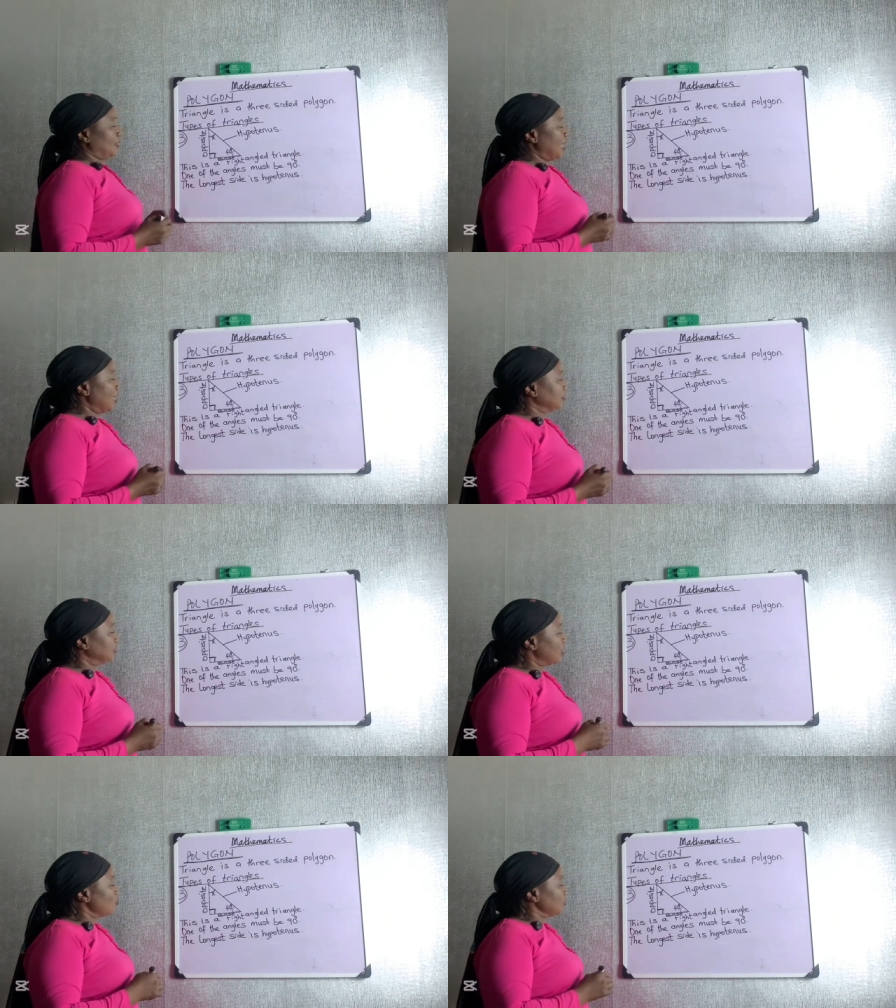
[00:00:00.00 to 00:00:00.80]
And
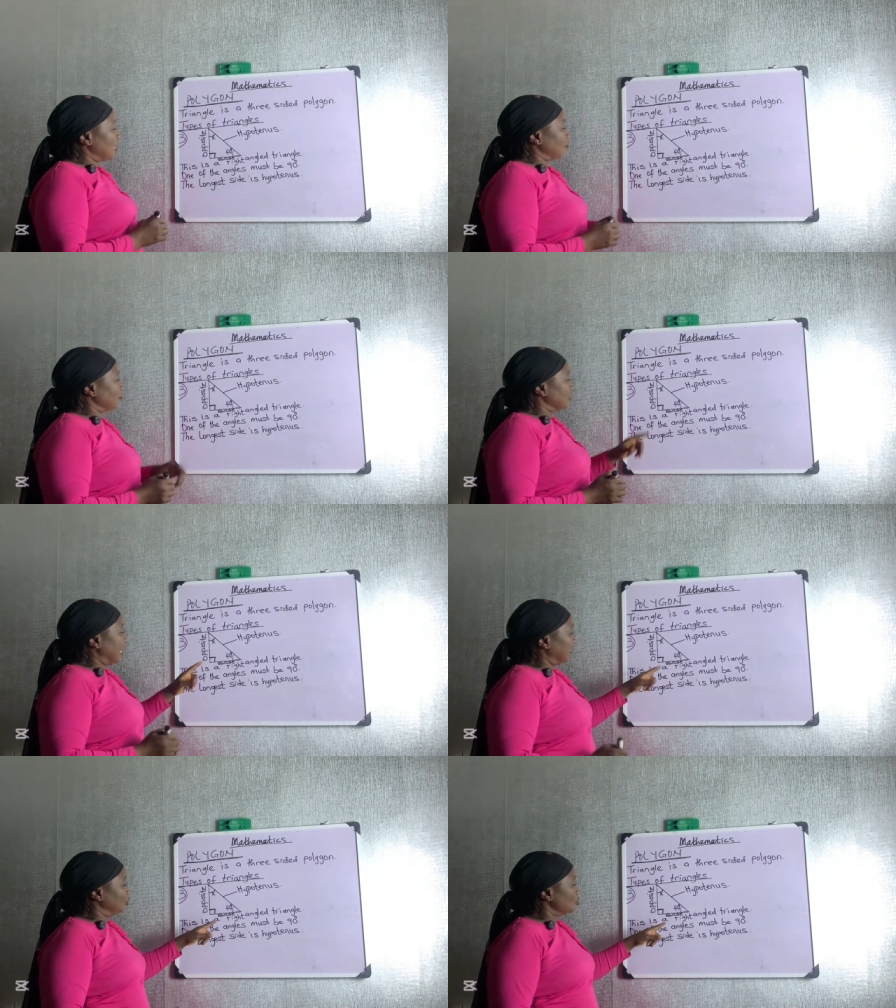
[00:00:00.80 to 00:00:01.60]
that will now
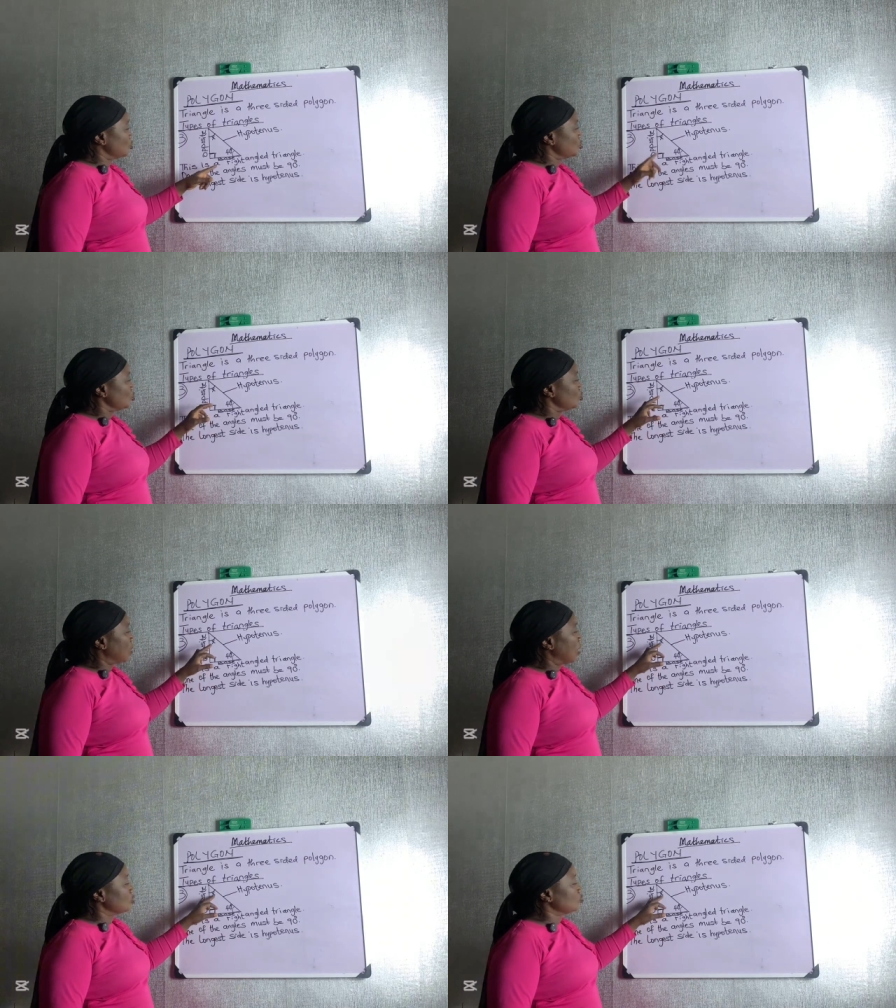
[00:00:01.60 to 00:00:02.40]
guide us to know
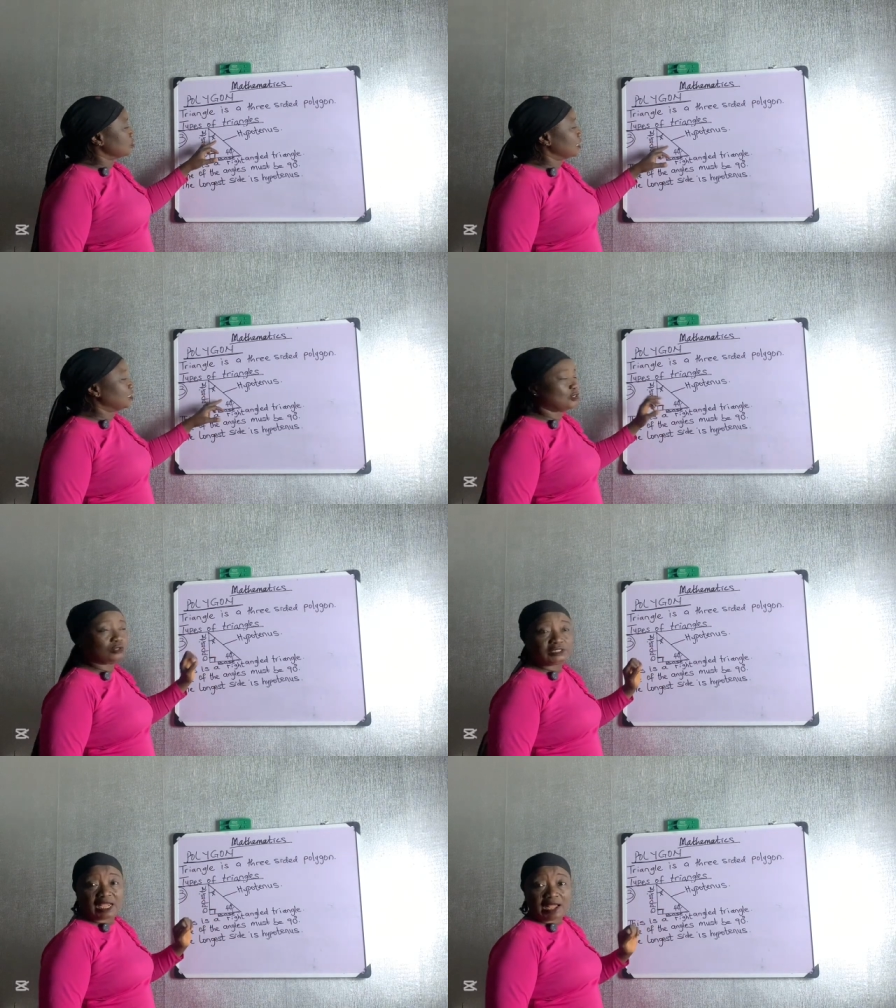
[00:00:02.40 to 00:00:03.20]
how to get the
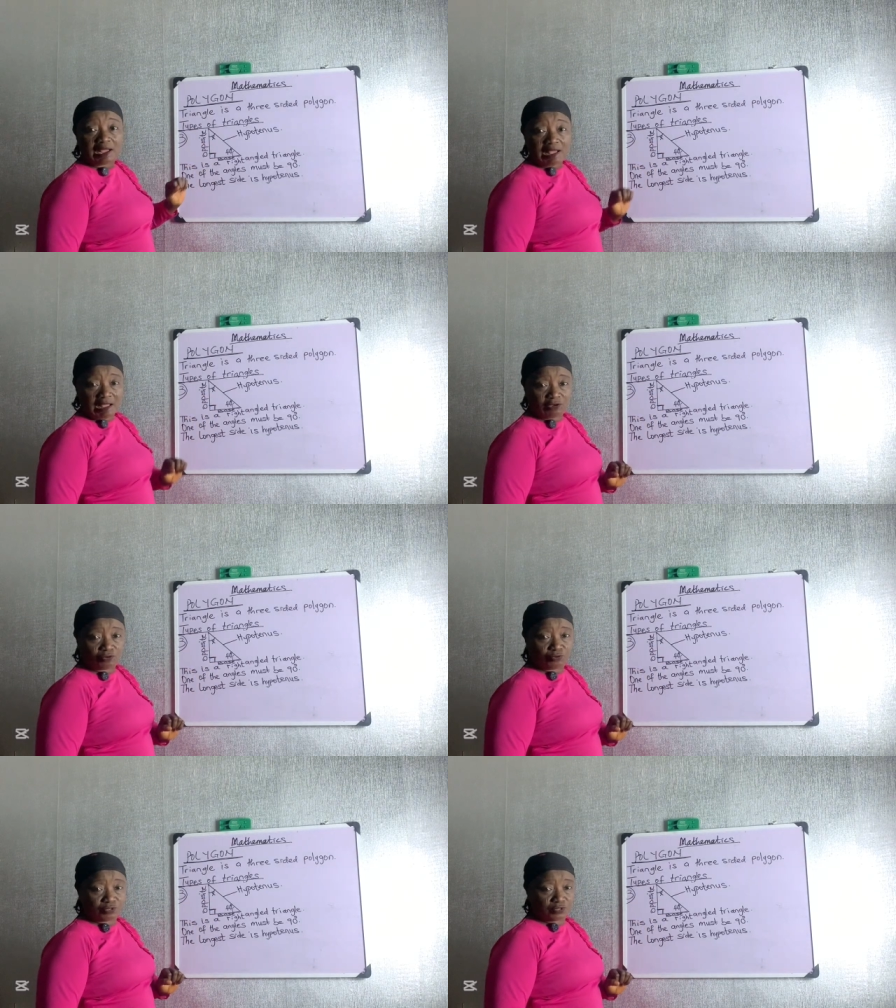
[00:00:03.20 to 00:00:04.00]
other
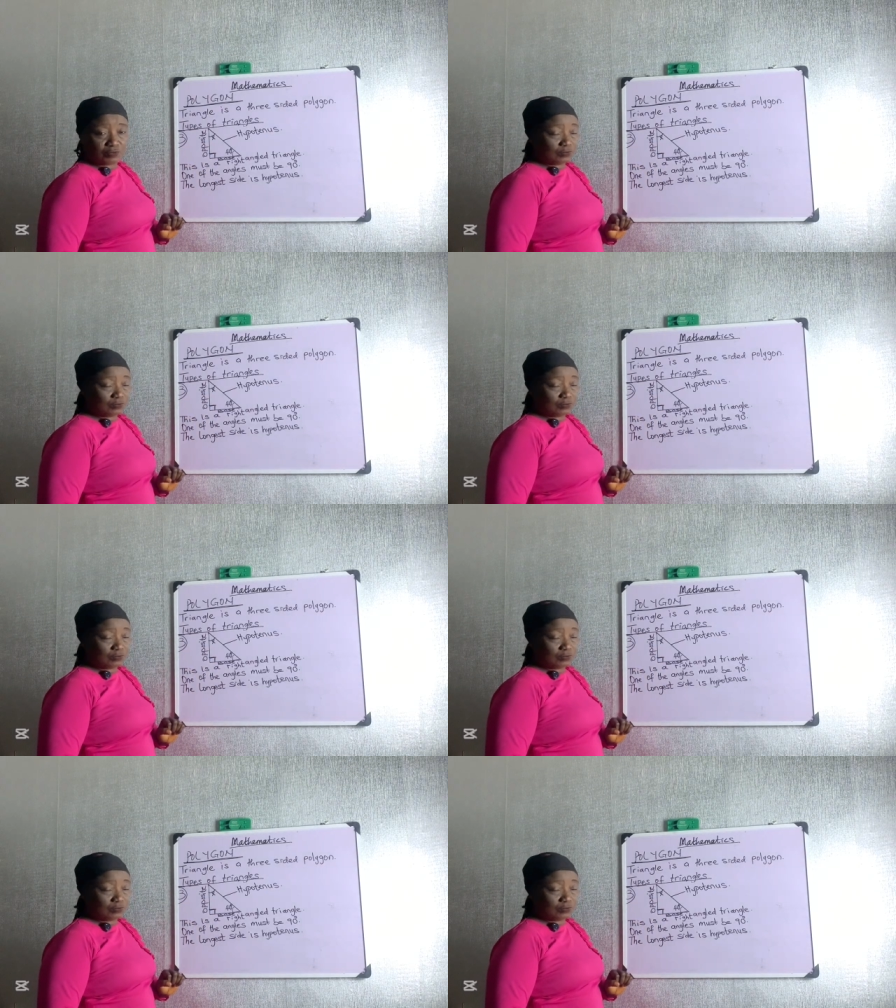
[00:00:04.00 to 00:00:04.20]
angles.